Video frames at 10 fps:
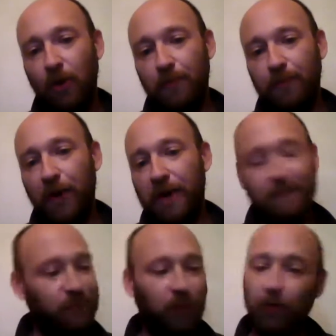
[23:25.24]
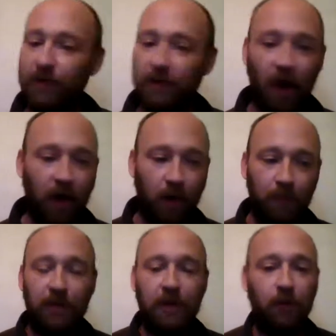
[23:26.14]
But don't get caught up
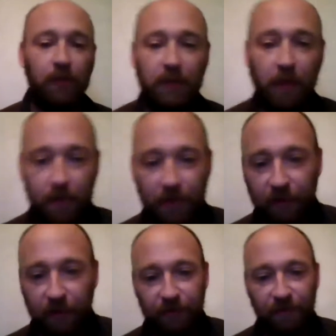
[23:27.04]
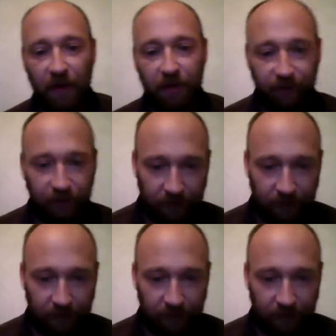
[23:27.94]
in it would be my biggest advice.